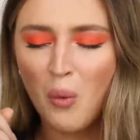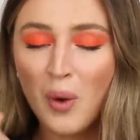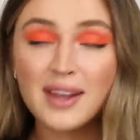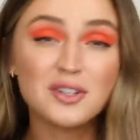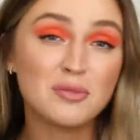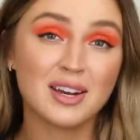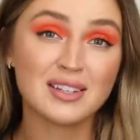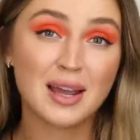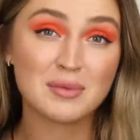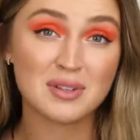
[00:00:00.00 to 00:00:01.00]
way too many
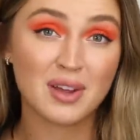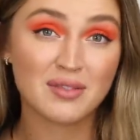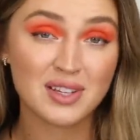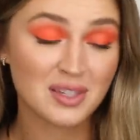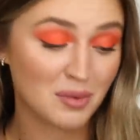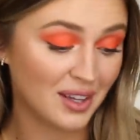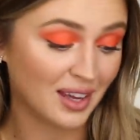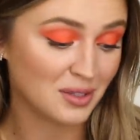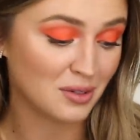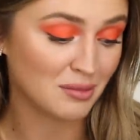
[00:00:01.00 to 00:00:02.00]
times than my Visa would
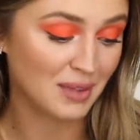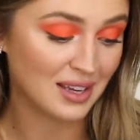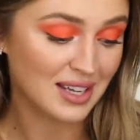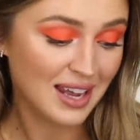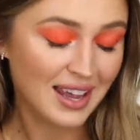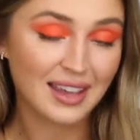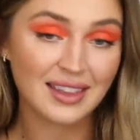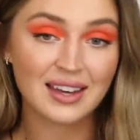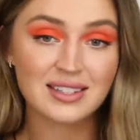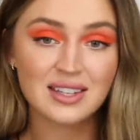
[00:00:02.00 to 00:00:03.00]
like to admit, and
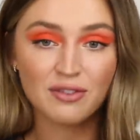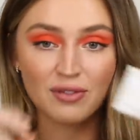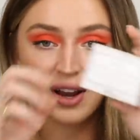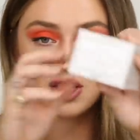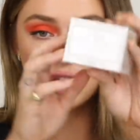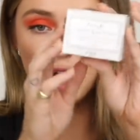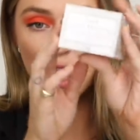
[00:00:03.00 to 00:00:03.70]
that is the Fresh